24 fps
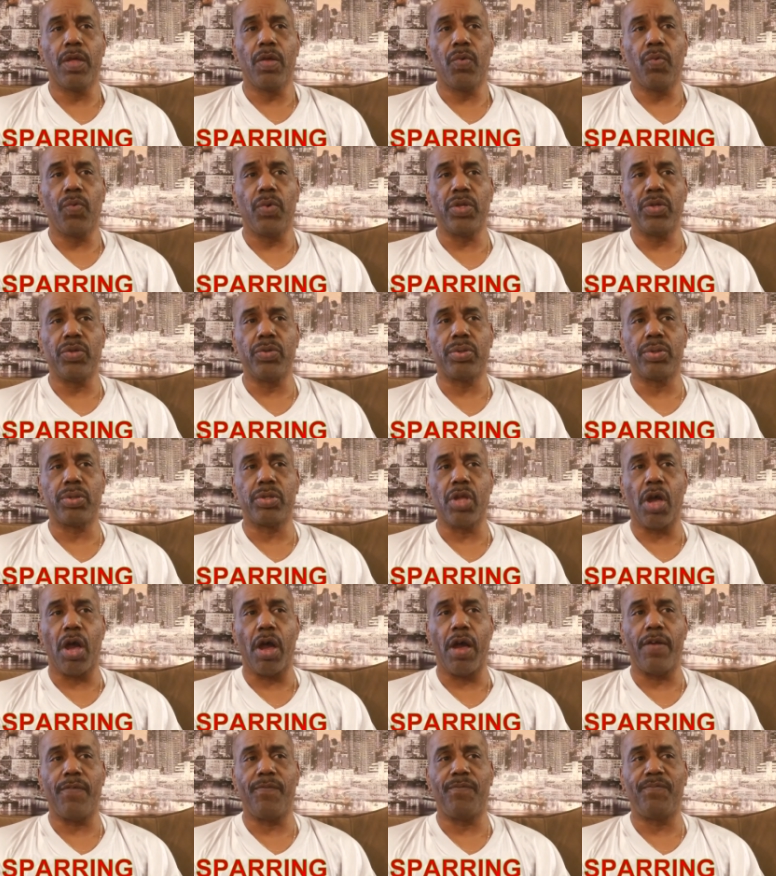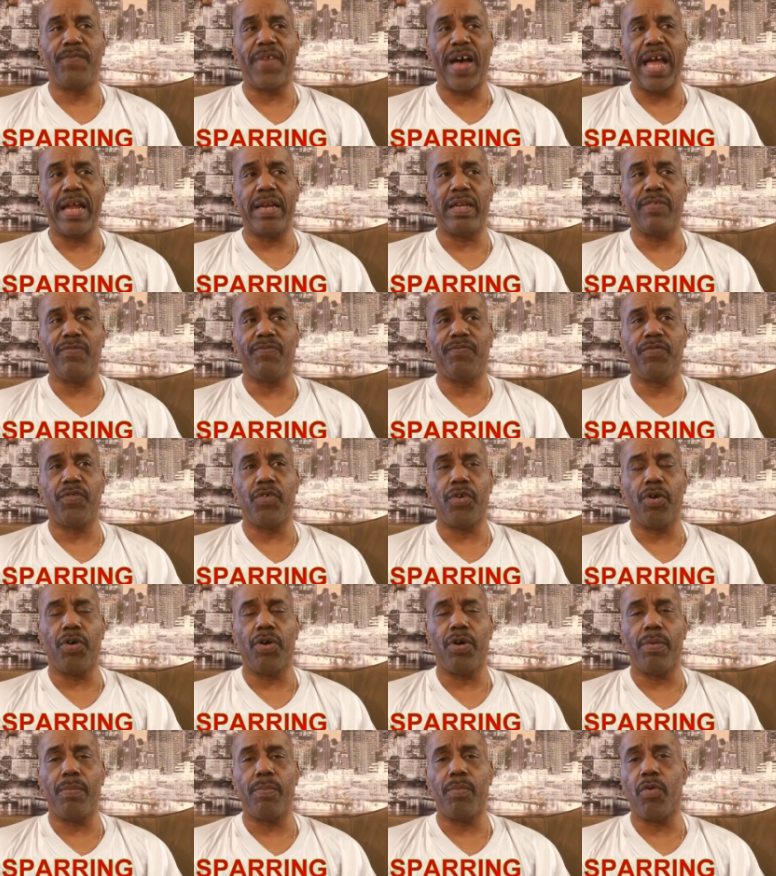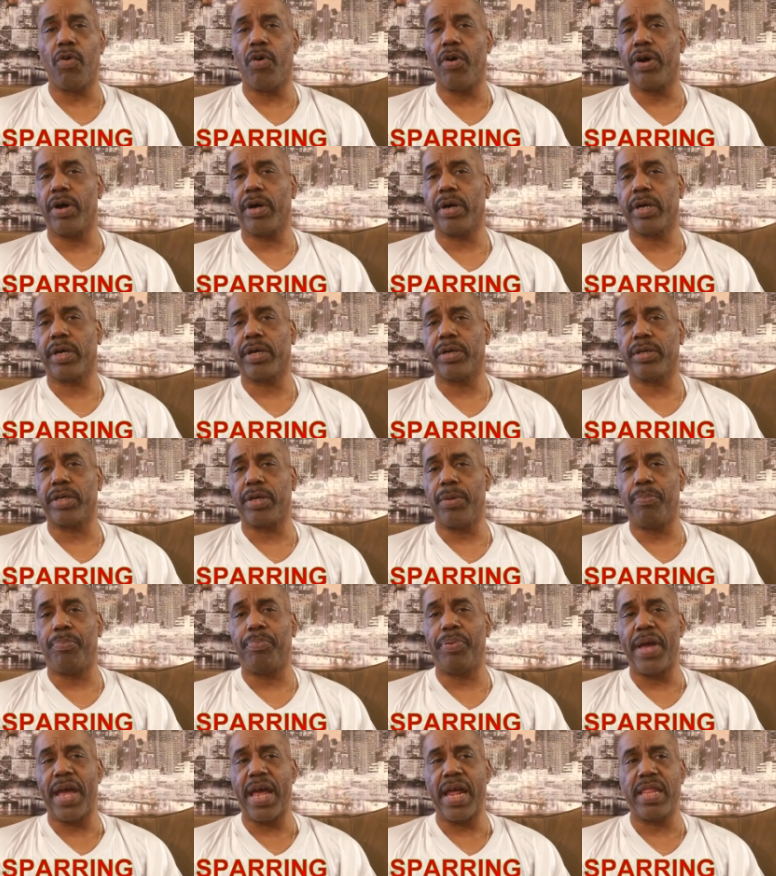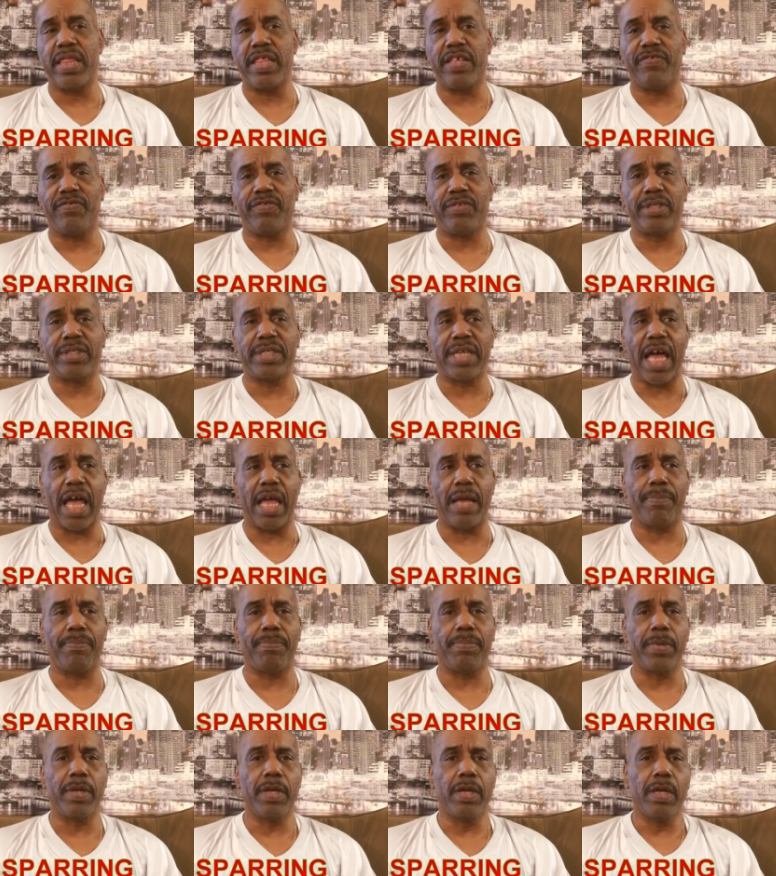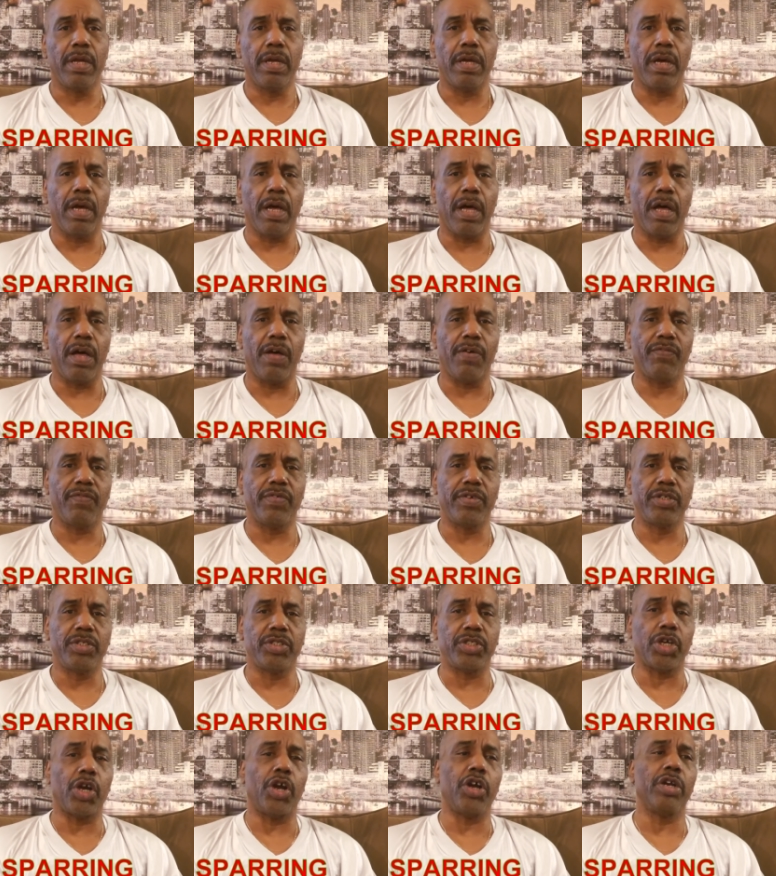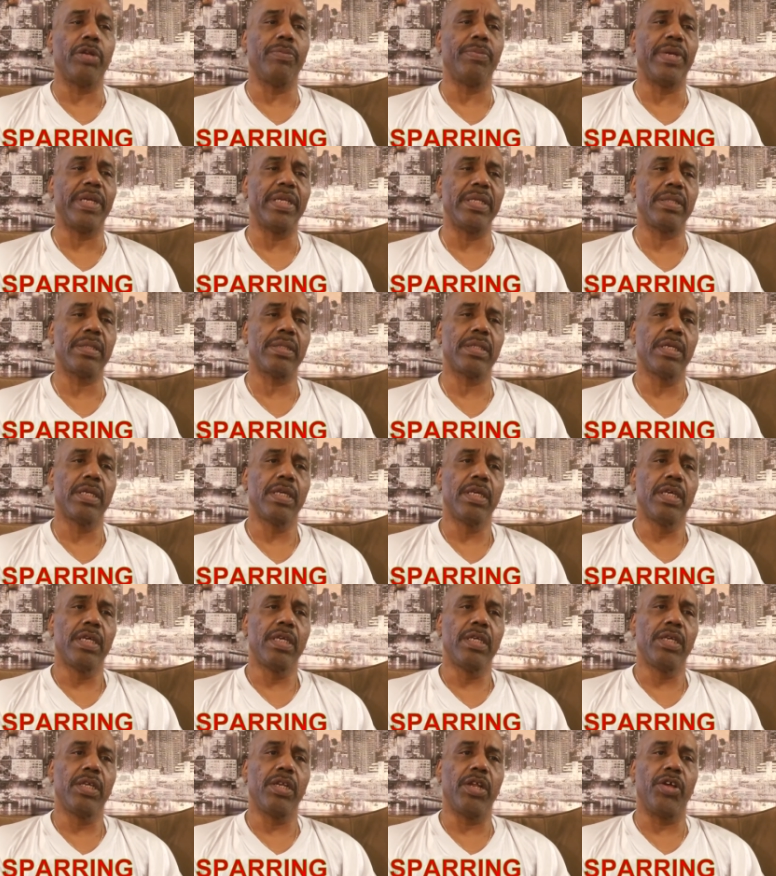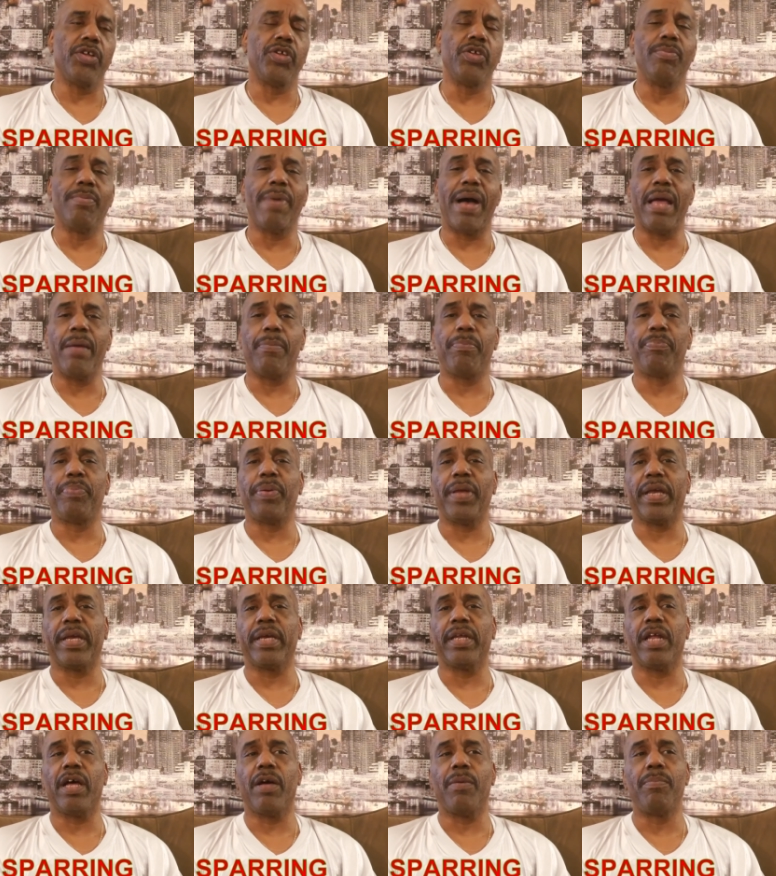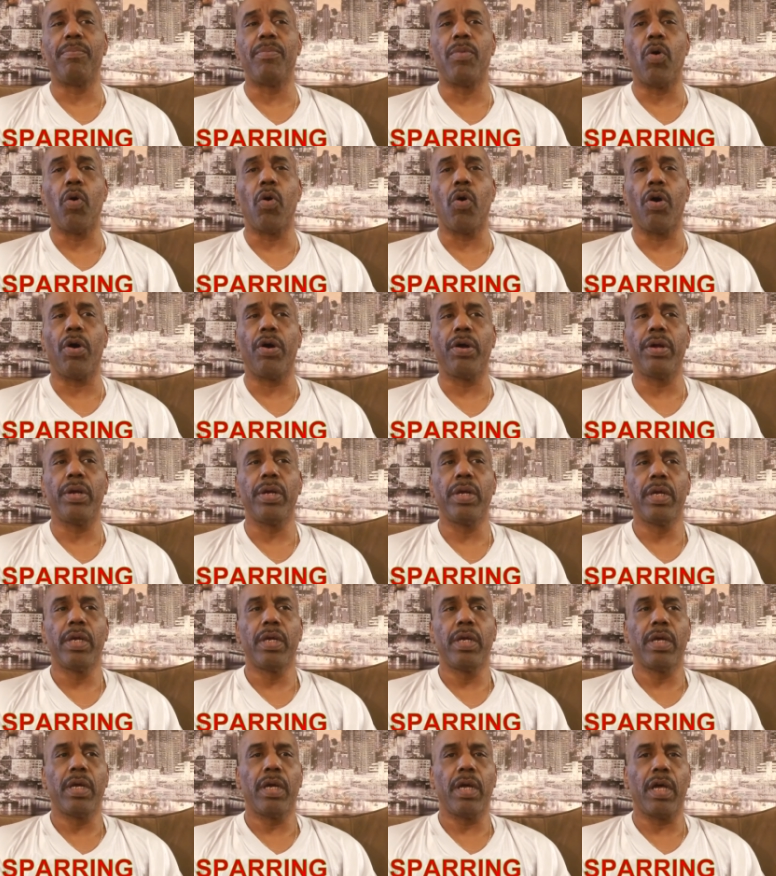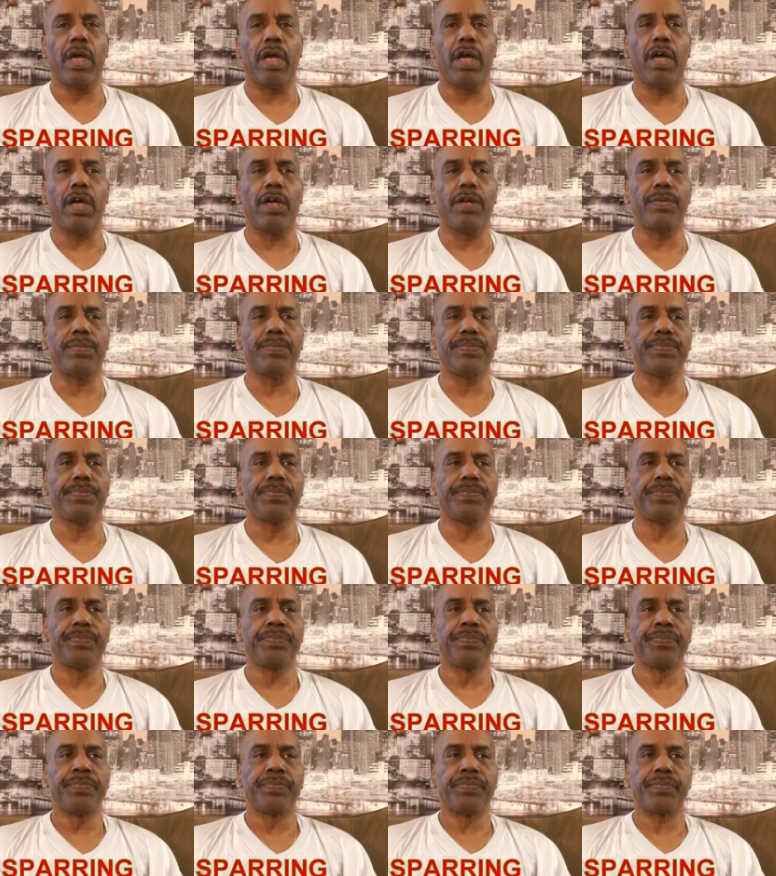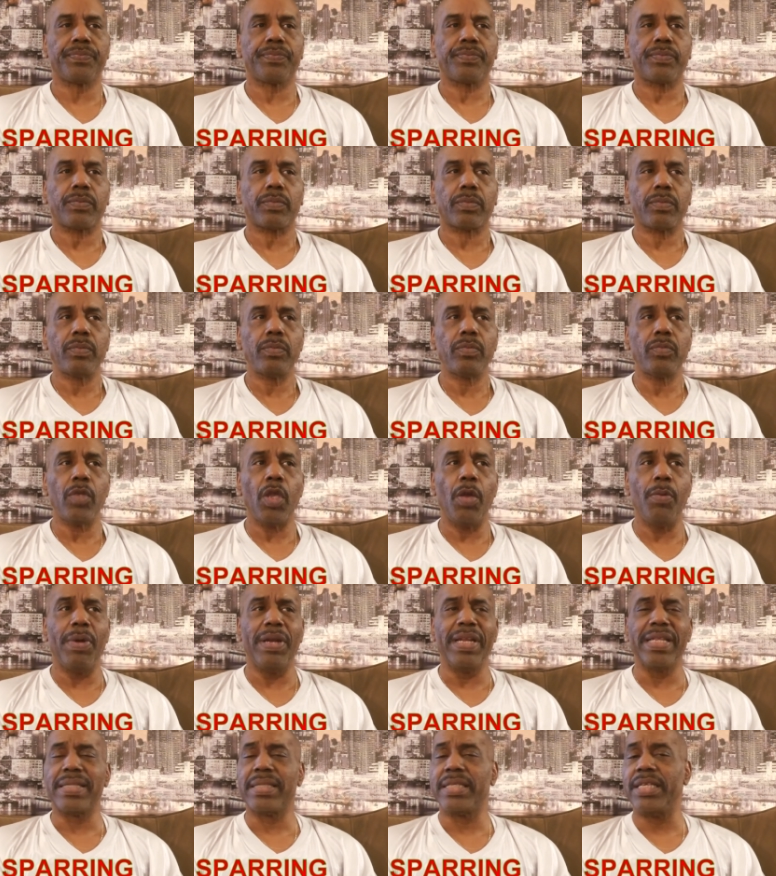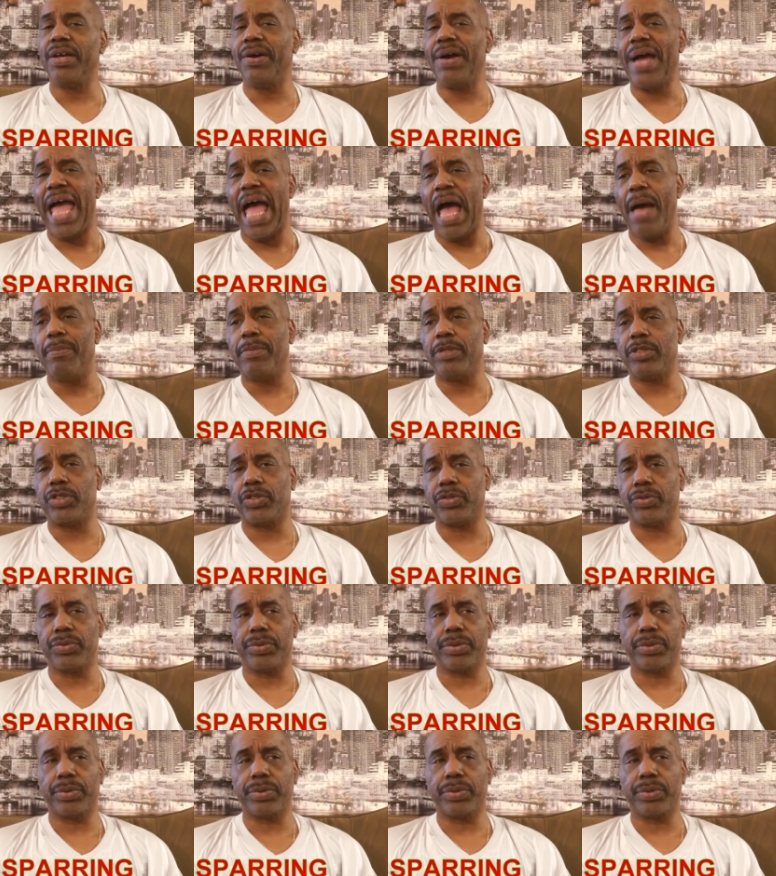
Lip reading: When you start fighting for more competitive type tournaments, you know, you might pick it up more, but it's still amateurs.